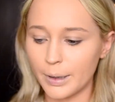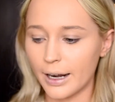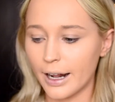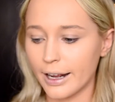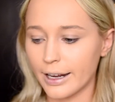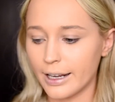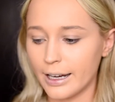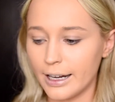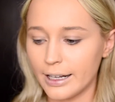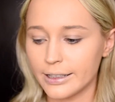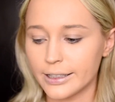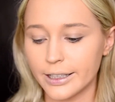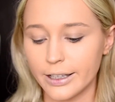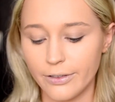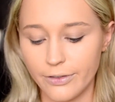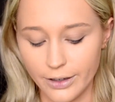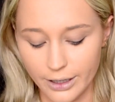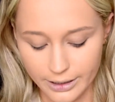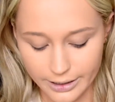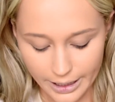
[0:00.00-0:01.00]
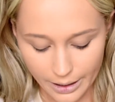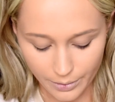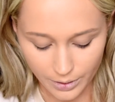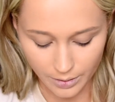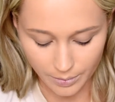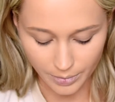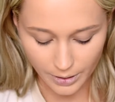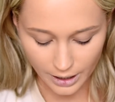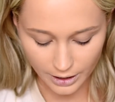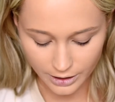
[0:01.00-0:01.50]
but I can easily fix that with
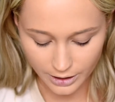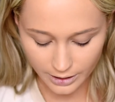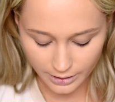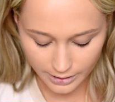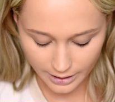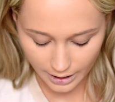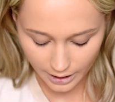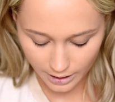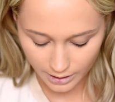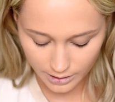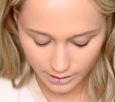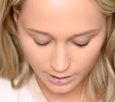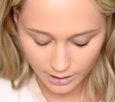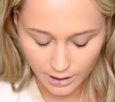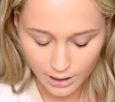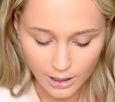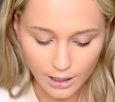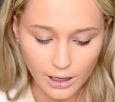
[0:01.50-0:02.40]
a brush in a second.